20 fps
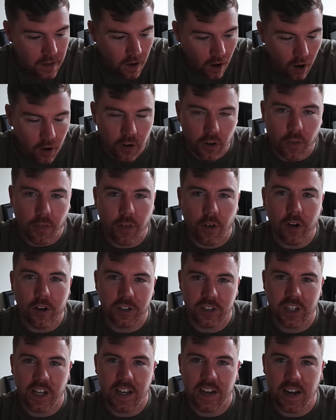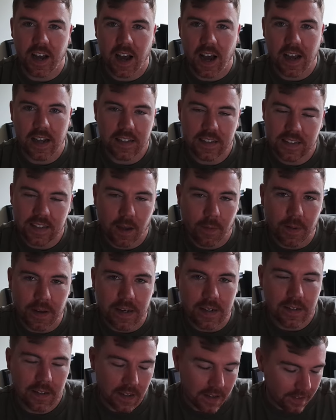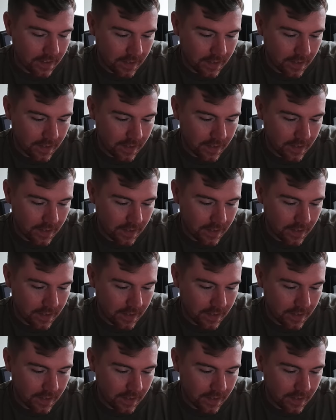on a Thursday night. I mean,